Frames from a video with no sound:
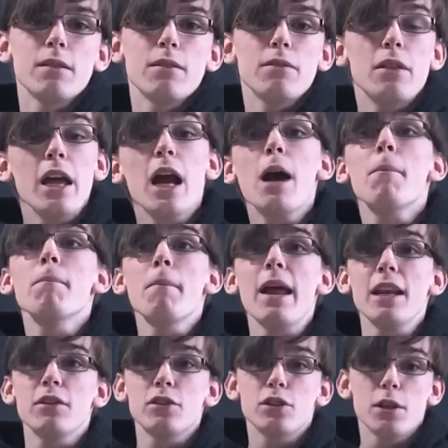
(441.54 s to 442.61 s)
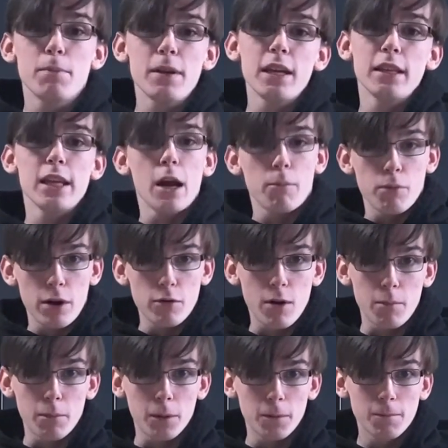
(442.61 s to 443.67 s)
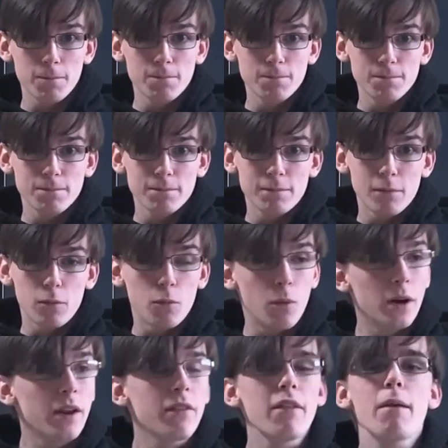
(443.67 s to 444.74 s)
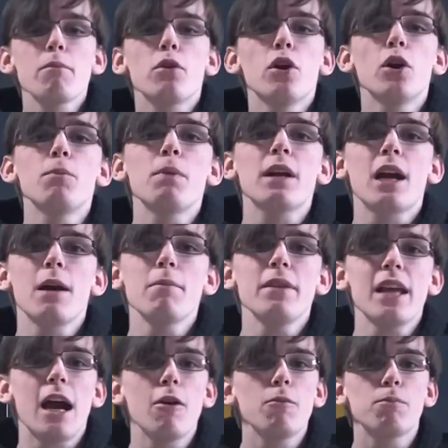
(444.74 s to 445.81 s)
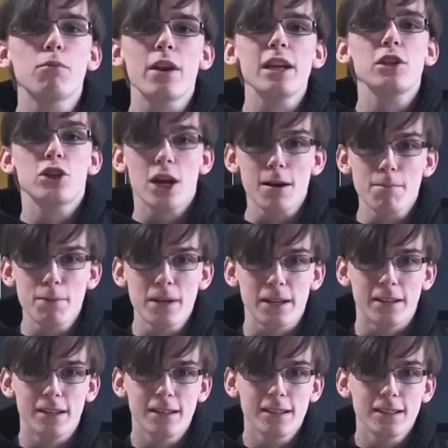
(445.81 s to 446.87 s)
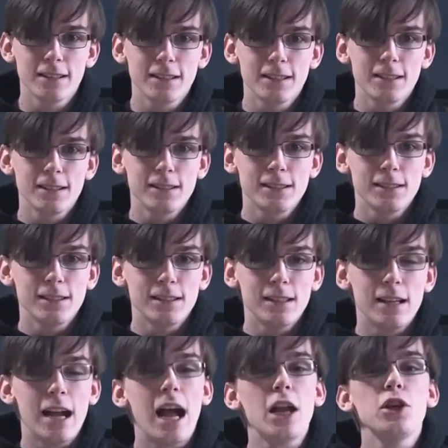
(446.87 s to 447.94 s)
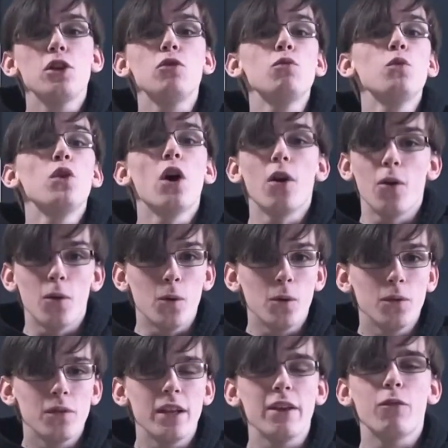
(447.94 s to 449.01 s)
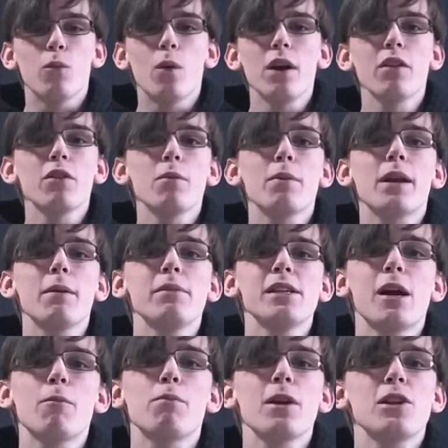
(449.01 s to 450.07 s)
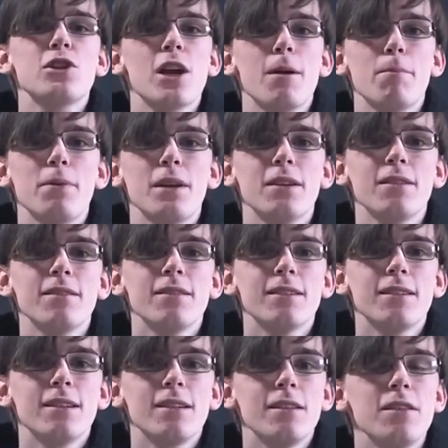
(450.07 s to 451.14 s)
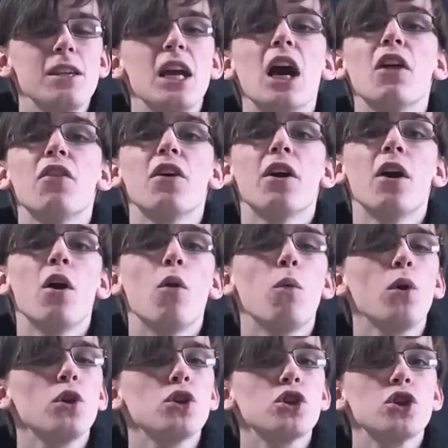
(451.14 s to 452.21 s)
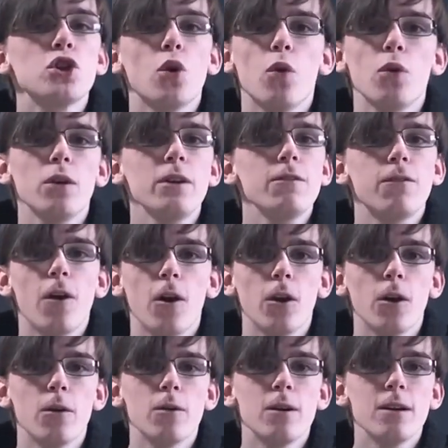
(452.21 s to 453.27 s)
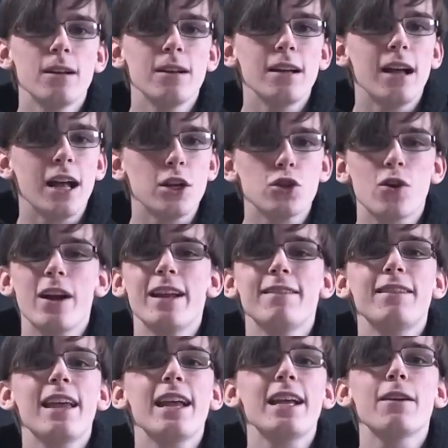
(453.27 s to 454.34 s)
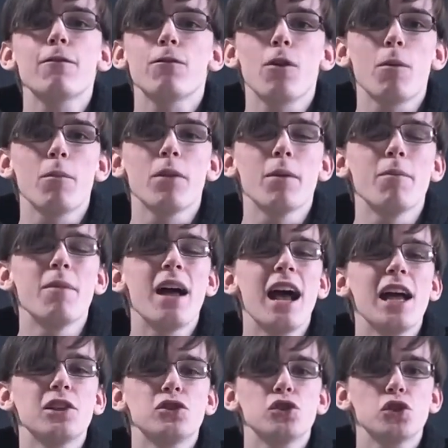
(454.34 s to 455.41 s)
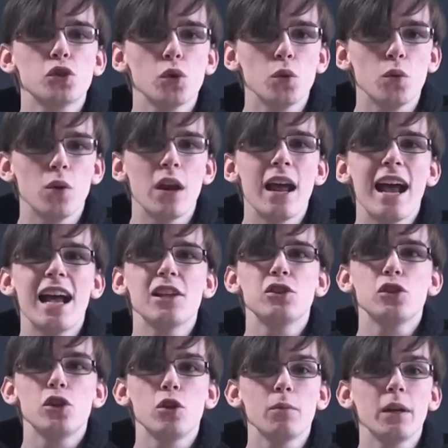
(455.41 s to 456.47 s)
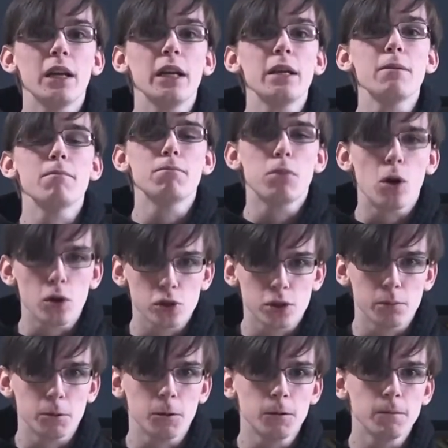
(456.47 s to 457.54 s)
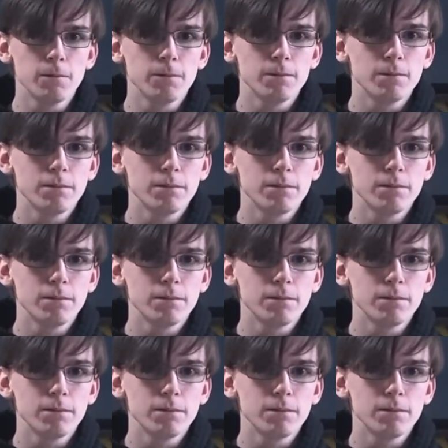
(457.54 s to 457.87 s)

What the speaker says: They are meant to be in the Outbreak Rumble. One of them could become the Outbreak Champion. And you know that if one of them becomes the Outbreak Champion, the other will shortly follow and try and take it from them as soon as humanly possible.